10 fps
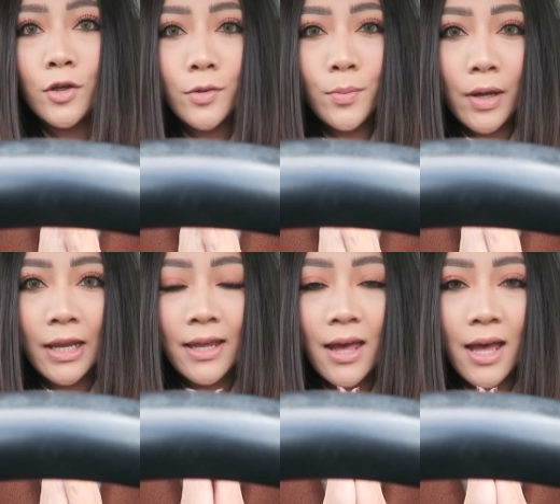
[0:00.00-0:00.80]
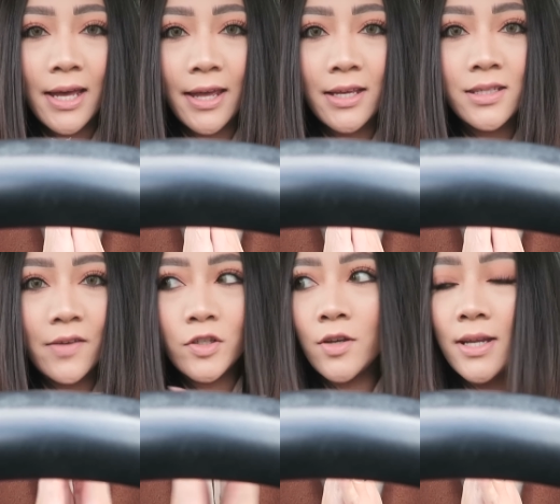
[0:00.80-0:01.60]
Good morning guys,
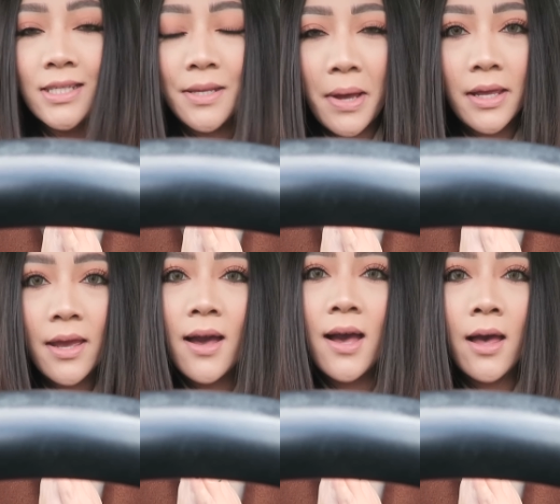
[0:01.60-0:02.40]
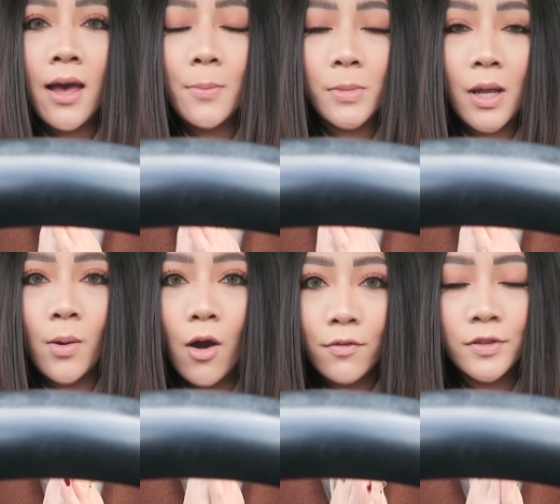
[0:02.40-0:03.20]
I've just got into my car. I'm
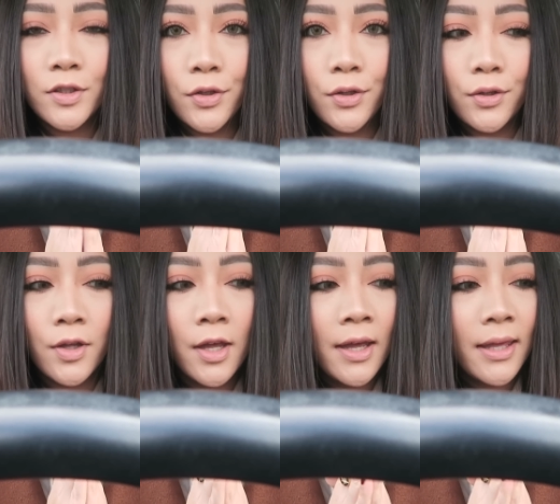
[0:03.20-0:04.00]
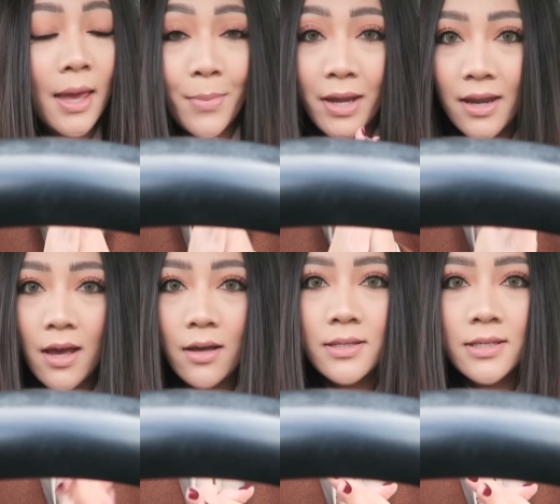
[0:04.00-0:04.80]
now off to get my
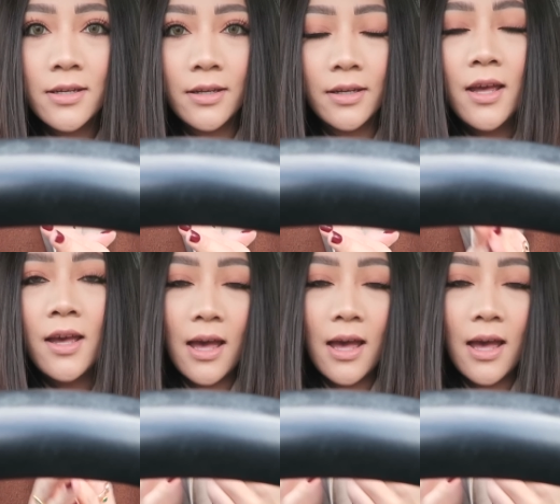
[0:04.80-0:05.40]
nails done.